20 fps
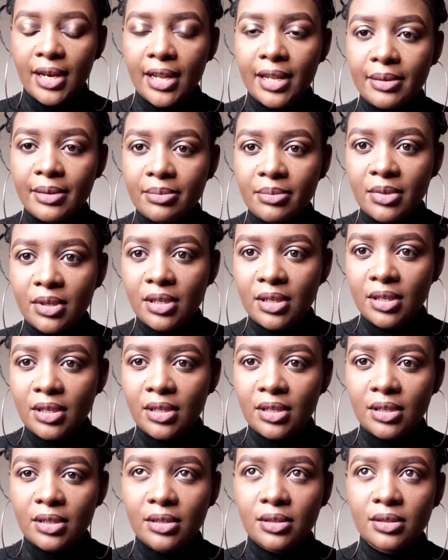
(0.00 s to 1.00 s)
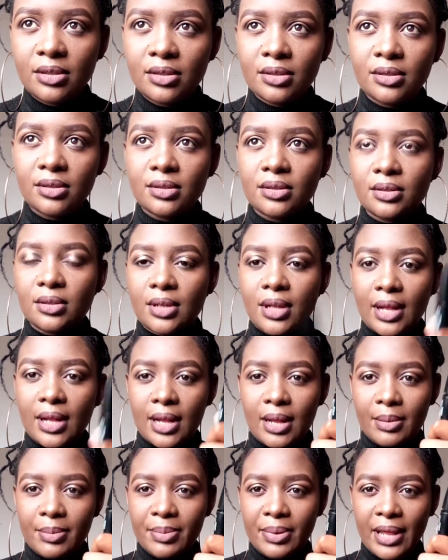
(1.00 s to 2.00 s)
me
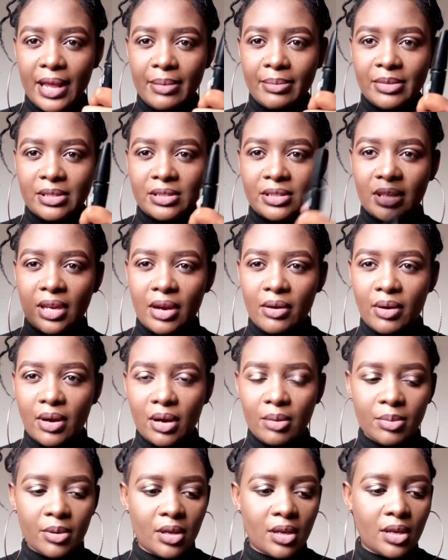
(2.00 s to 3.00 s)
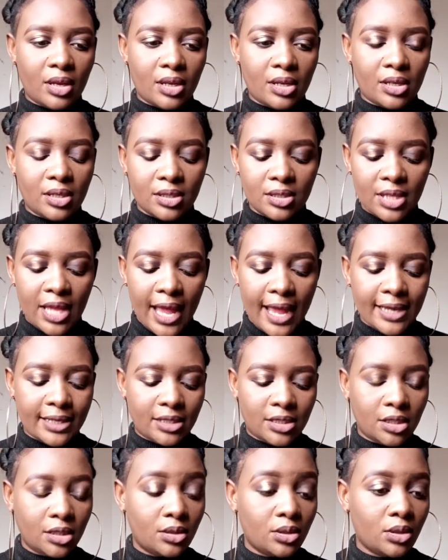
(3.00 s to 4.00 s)
apply mascara because I
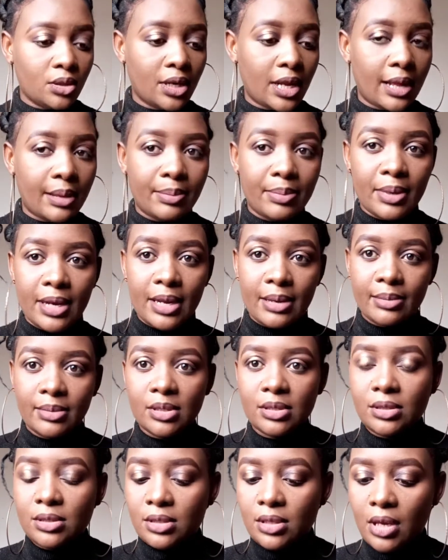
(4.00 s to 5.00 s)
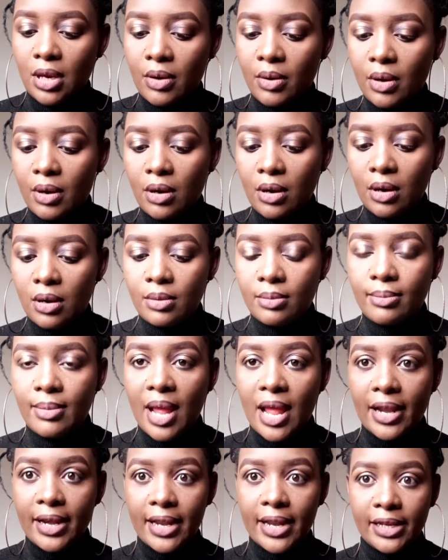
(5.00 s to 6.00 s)
did not apply mascara on
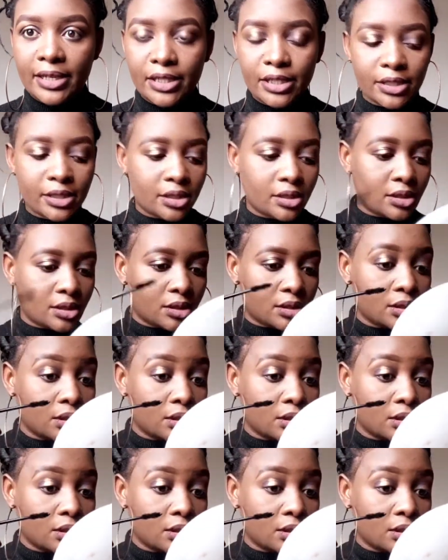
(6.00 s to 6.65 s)
my lashes.